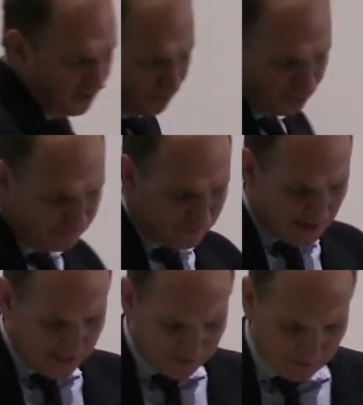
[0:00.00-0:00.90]
who
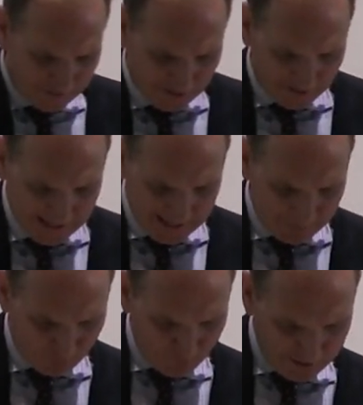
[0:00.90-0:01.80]
follow the
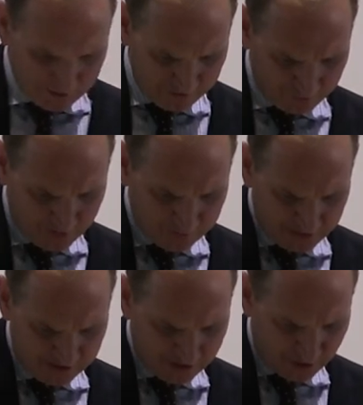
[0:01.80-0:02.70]
Lamb whithersoever
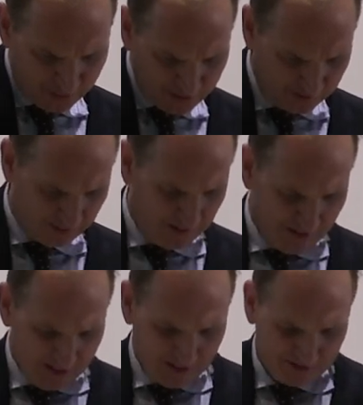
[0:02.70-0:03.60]
he
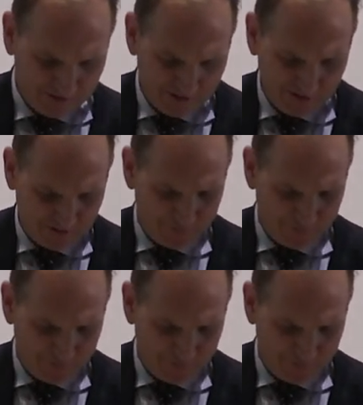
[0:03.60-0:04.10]
goeth. And he says in